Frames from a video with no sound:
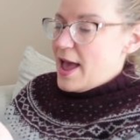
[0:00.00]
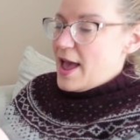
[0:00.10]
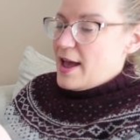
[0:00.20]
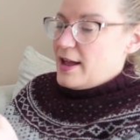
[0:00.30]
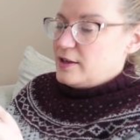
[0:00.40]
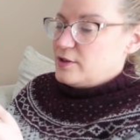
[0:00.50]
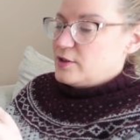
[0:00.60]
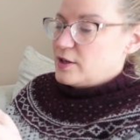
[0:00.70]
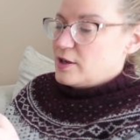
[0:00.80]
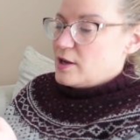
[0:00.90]

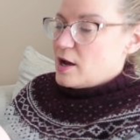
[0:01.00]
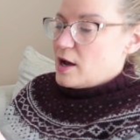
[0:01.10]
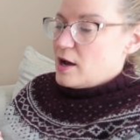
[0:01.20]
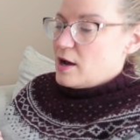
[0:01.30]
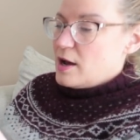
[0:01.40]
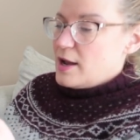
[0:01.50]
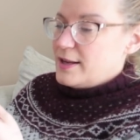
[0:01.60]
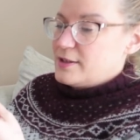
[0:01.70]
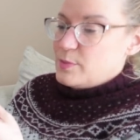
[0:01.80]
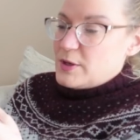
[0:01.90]
and
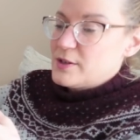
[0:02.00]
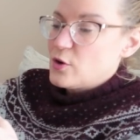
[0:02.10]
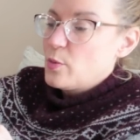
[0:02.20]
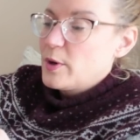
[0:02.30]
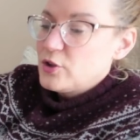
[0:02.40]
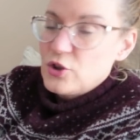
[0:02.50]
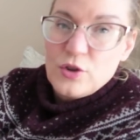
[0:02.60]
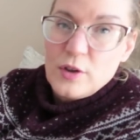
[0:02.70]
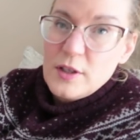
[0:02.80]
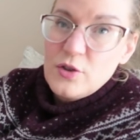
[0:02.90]
it's been so
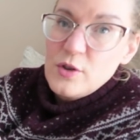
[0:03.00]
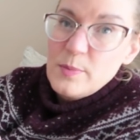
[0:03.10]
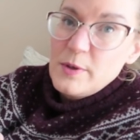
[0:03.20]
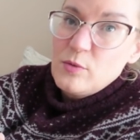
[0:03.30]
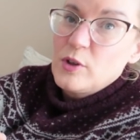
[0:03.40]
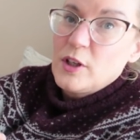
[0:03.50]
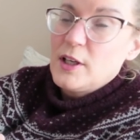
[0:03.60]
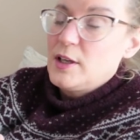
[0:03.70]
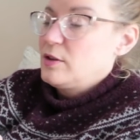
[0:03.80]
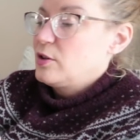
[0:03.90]
much, it's just been
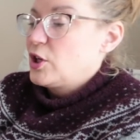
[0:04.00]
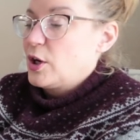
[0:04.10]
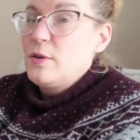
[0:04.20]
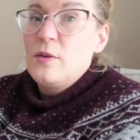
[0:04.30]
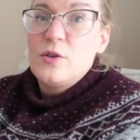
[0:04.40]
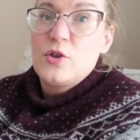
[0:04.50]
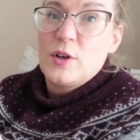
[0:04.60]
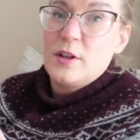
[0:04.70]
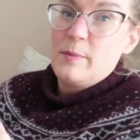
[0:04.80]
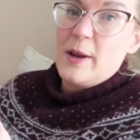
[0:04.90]
really good
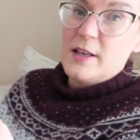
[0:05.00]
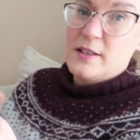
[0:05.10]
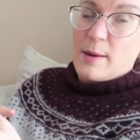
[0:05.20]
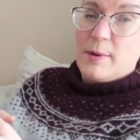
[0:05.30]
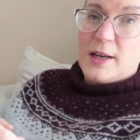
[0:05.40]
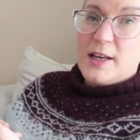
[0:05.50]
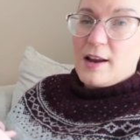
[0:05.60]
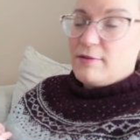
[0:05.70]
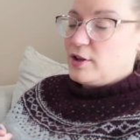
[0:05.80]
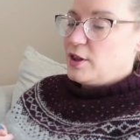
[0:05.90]
during the pandemic
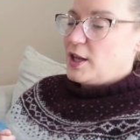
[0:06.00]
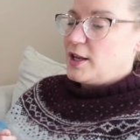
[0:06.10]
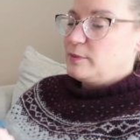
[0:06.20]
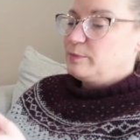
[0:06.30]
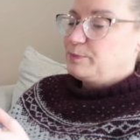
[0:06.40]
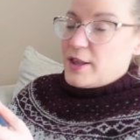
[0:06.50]
and everything.